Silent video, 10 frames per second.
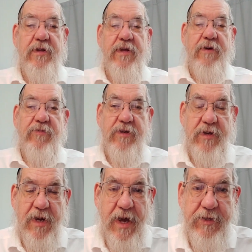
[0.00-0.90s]
and Eved
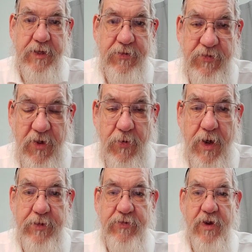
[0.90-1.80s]
Kanani and so on.